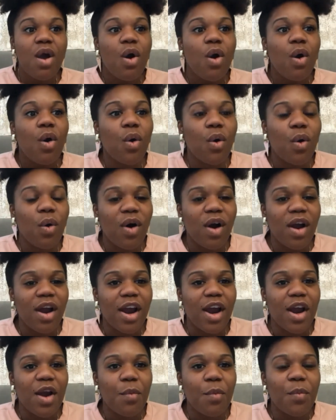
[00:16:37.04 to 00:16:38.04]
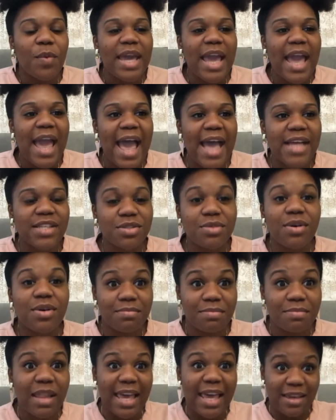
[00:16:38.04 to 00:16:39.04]
or we had to
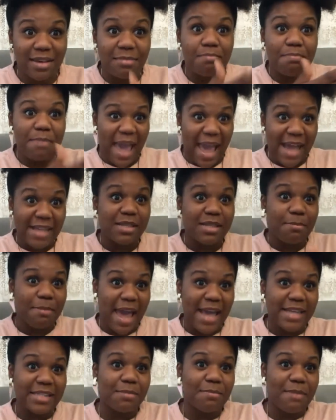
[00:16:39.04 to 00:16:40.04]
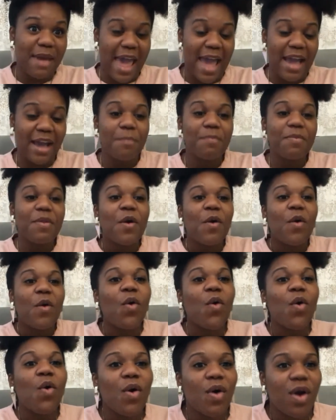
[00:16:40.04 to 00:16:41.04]
up uh, like back to back to back,
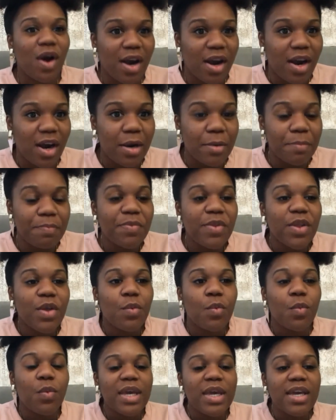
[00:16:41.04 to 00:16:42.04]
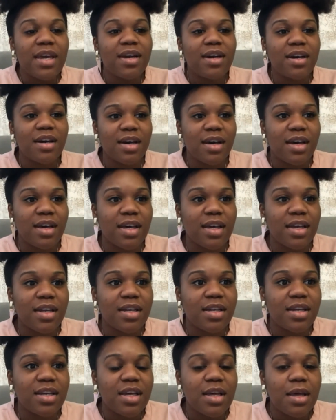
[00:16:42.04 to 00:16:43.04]
or we
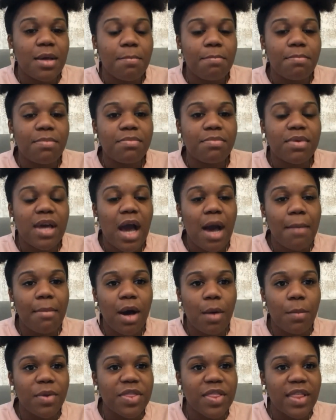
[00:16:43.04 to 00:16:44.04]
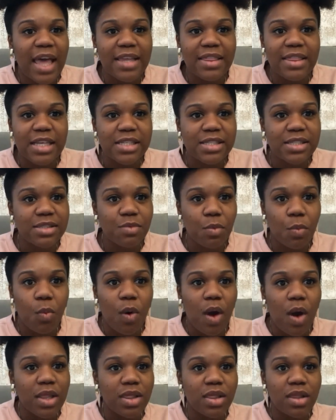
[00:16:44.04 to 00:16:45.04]
could come up with like this
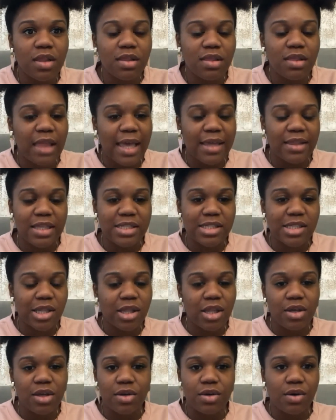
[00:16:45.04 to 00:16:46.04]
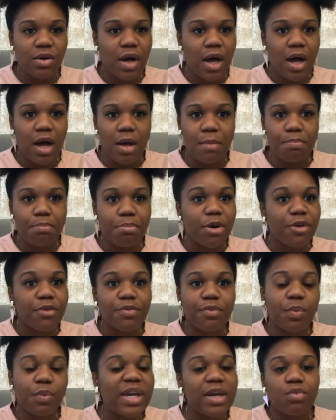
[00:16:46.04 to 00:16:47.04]
one, like this little, um,
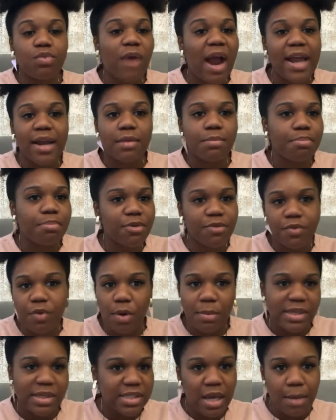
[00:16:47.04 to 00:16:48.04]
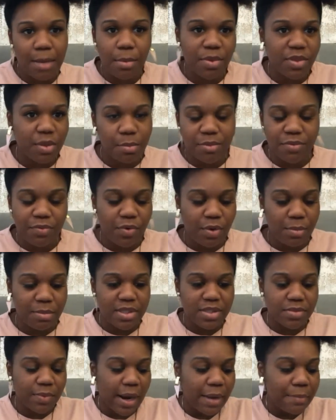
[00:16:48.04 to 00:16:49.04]
perf- we could write a performance, come up with a
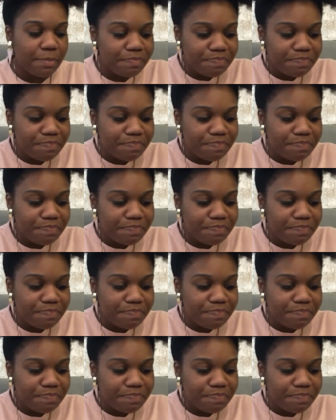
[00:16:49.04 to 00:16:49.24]
performance, right?